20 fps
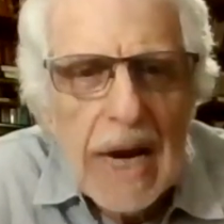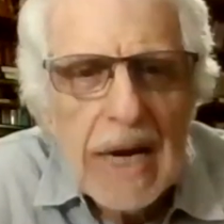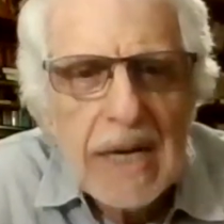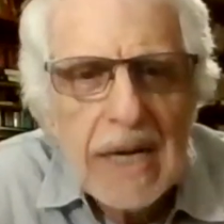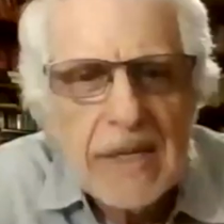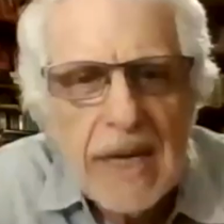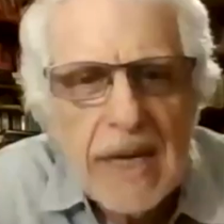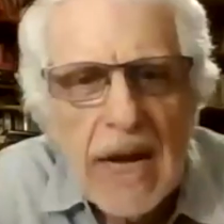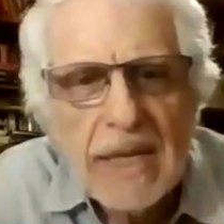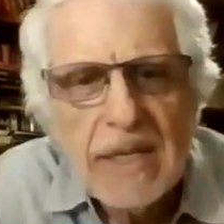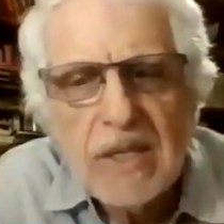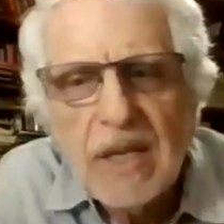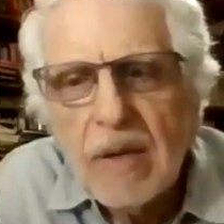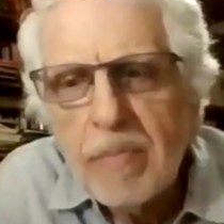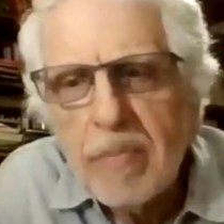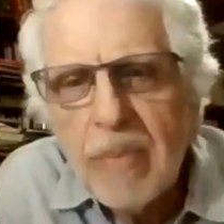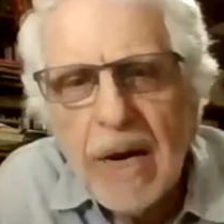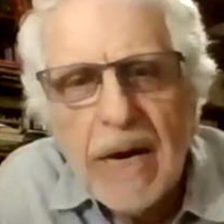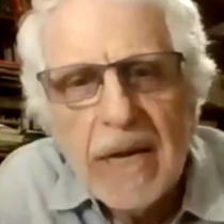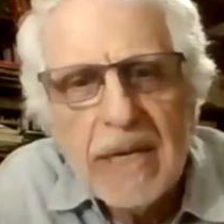are
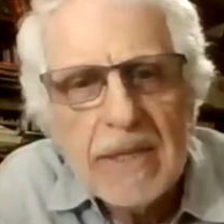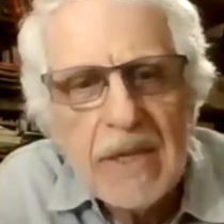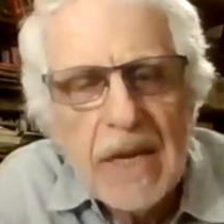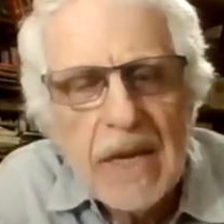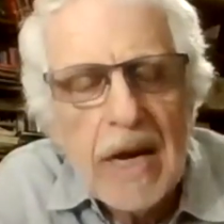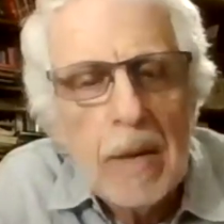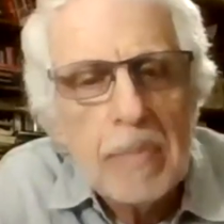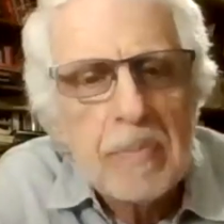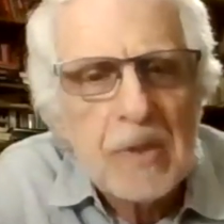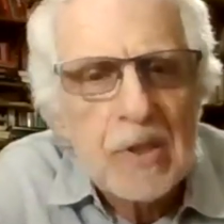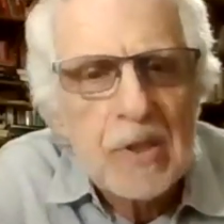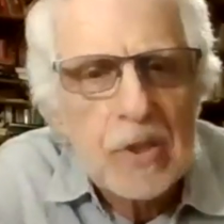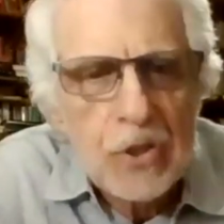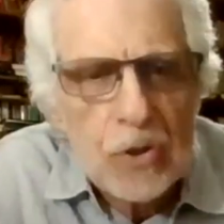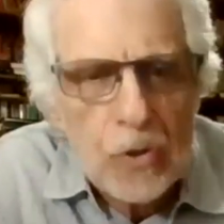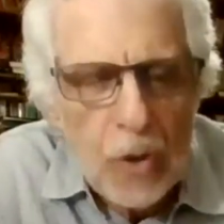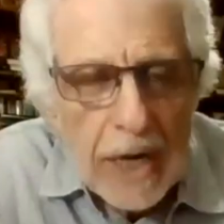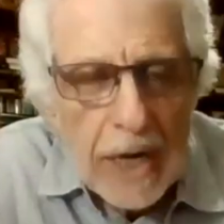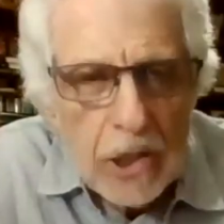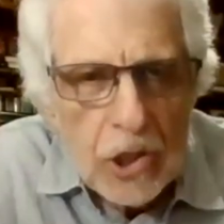nothing but
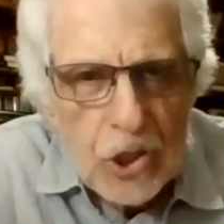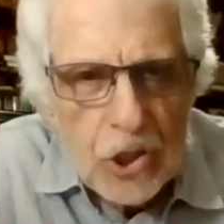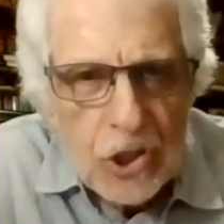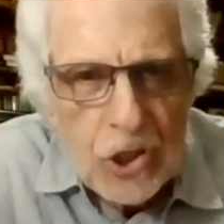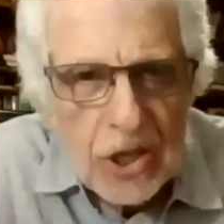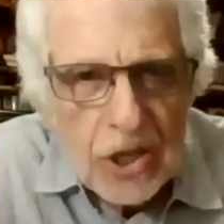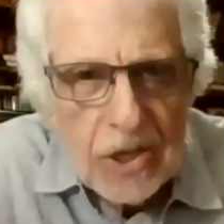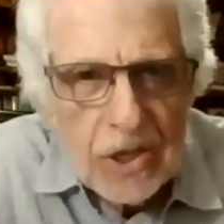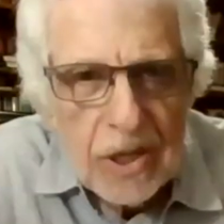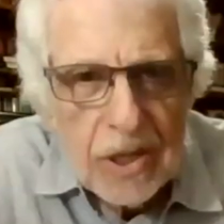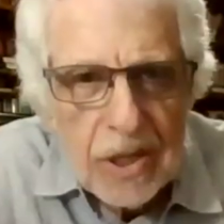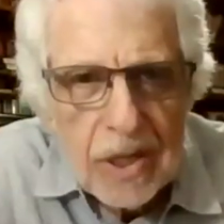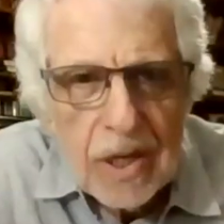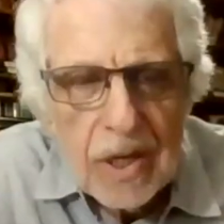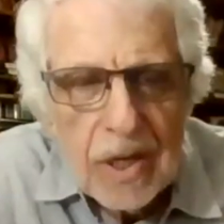obstruction